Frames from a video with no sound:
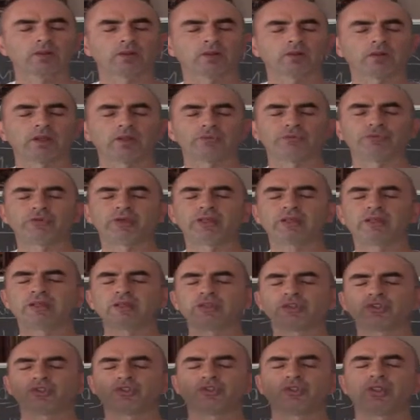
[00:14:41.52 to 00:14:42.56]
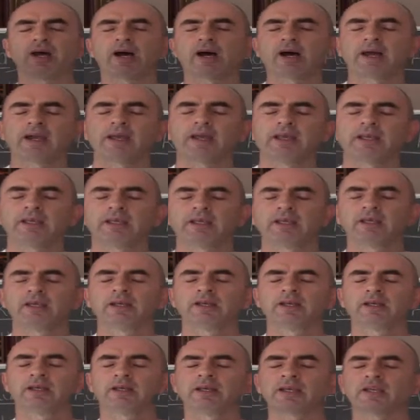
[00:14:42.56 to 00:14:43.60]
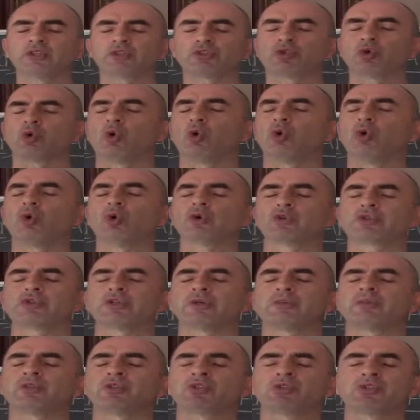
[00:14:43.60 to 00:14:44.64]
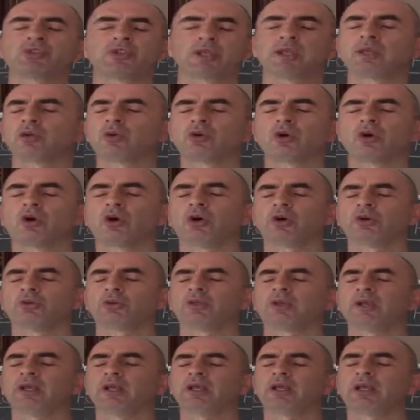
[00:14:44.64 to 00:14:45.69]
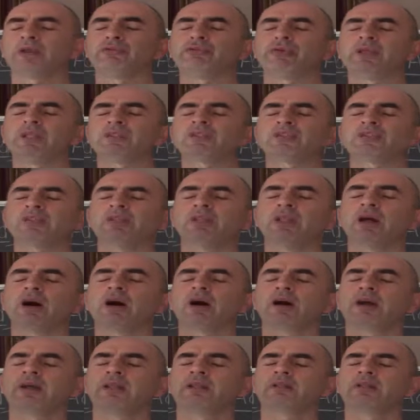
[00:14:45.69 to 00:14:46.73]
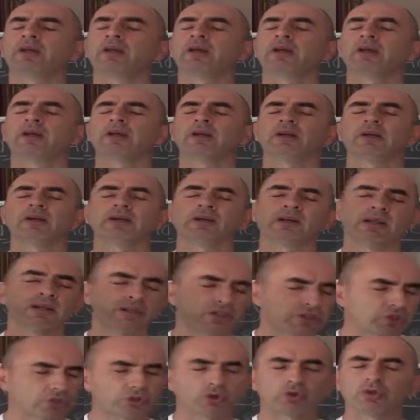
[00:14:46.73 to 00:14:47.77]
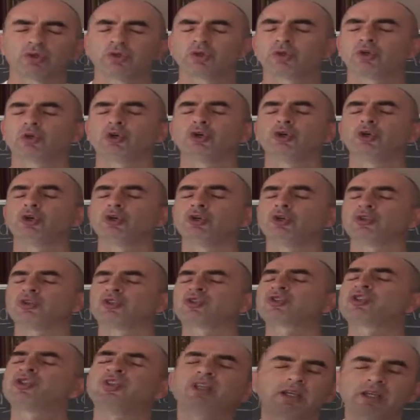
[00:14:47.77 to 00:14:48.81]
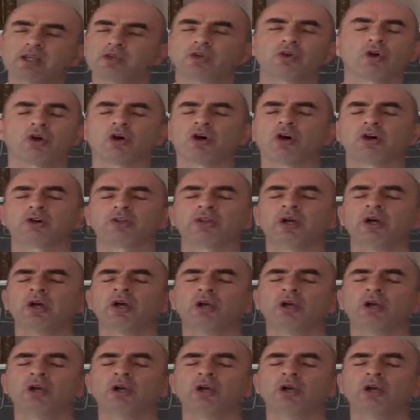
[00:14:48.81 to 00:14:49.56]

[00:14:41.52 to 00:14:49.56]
If it is day, it's awesome, see God. If it's night, it's so good, see God.